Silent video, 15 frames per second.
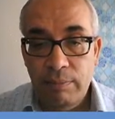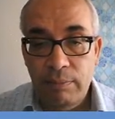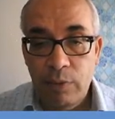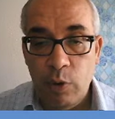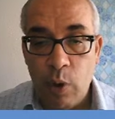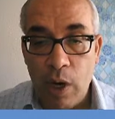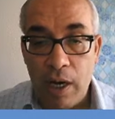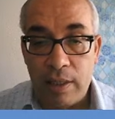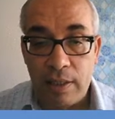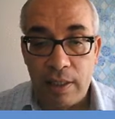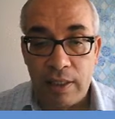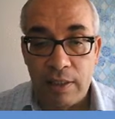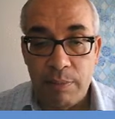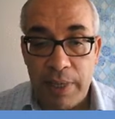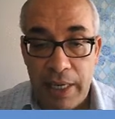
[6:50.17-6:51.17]
Was
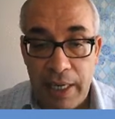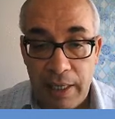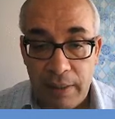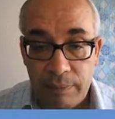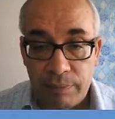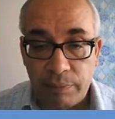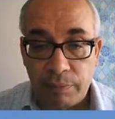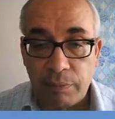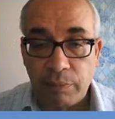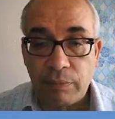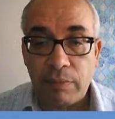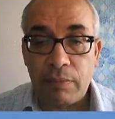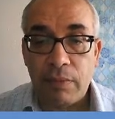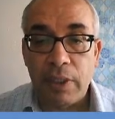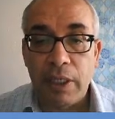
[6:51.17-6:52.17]
is be.
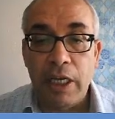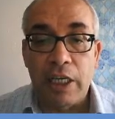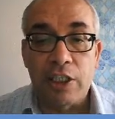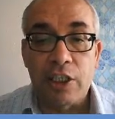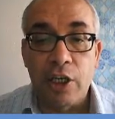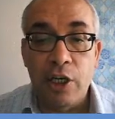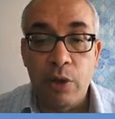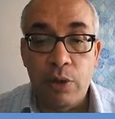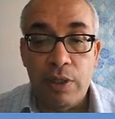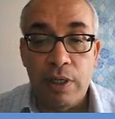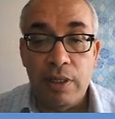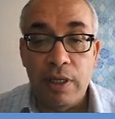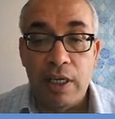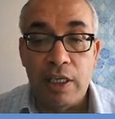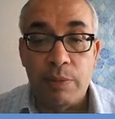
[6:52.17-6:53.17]
Excluded
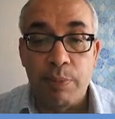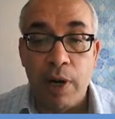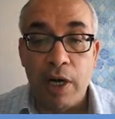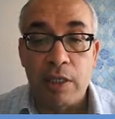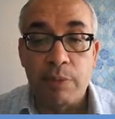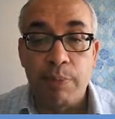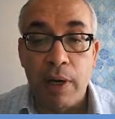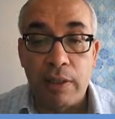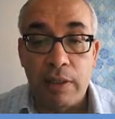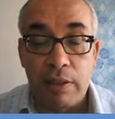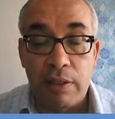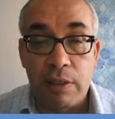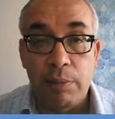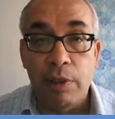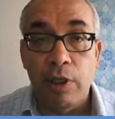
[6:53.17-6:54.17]
is past
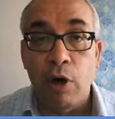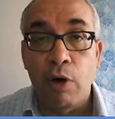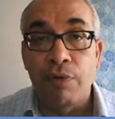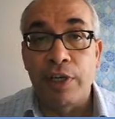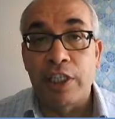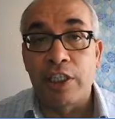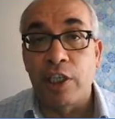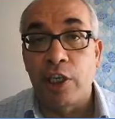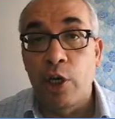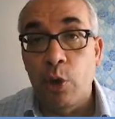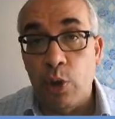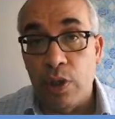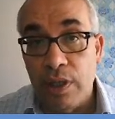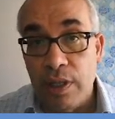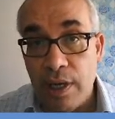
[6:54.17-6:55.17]
participle of
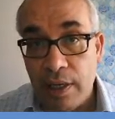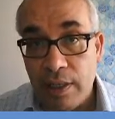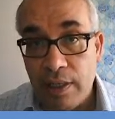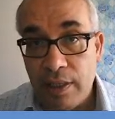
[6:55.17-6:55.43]
exclude.